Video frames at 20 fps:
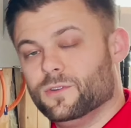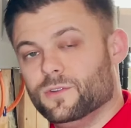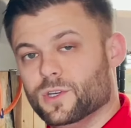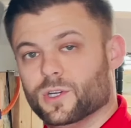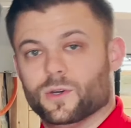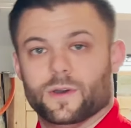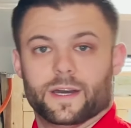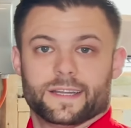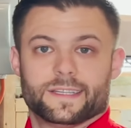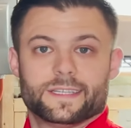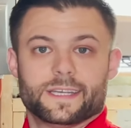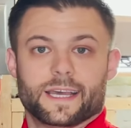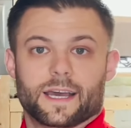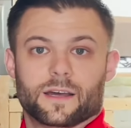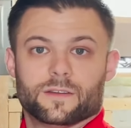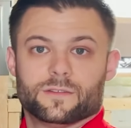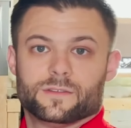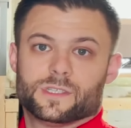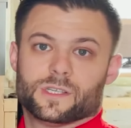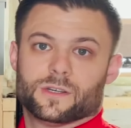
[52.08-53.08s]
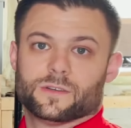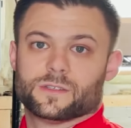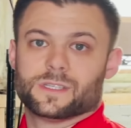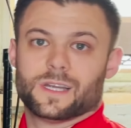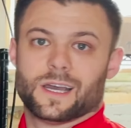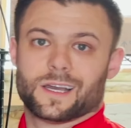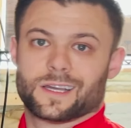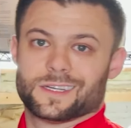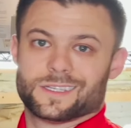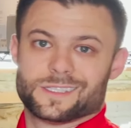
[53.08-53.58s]
go out of town, so it's
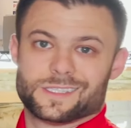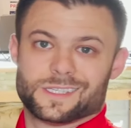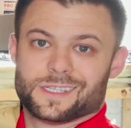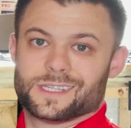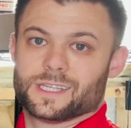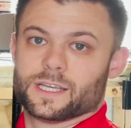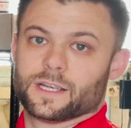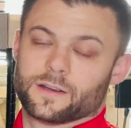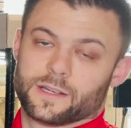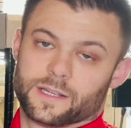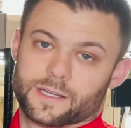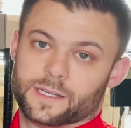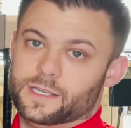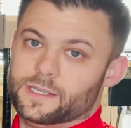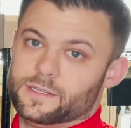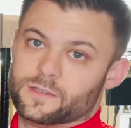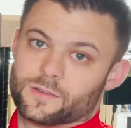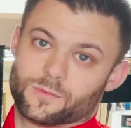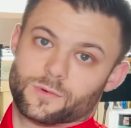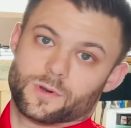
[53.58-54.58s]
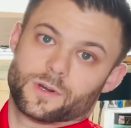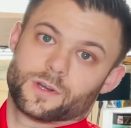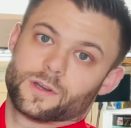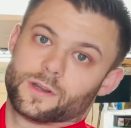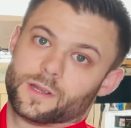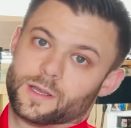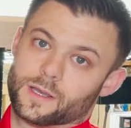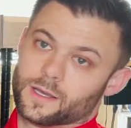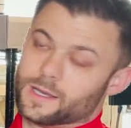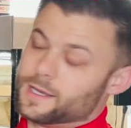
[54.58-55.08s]
not going to sit there and heat the
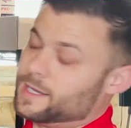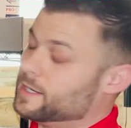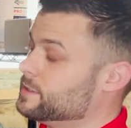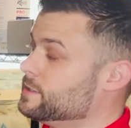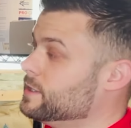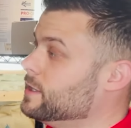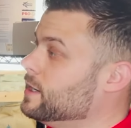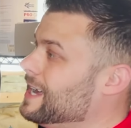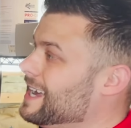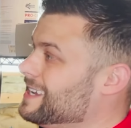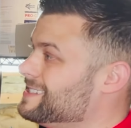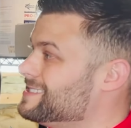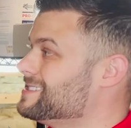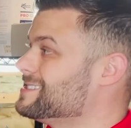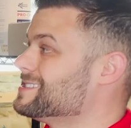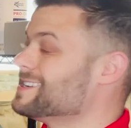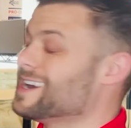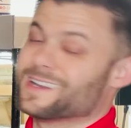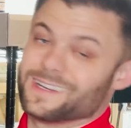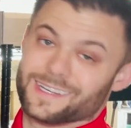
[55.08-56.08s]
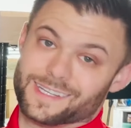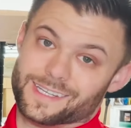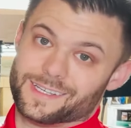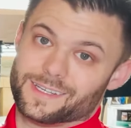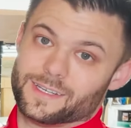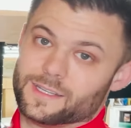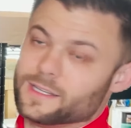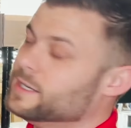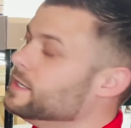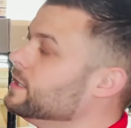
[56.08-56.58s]
water as it's not needed.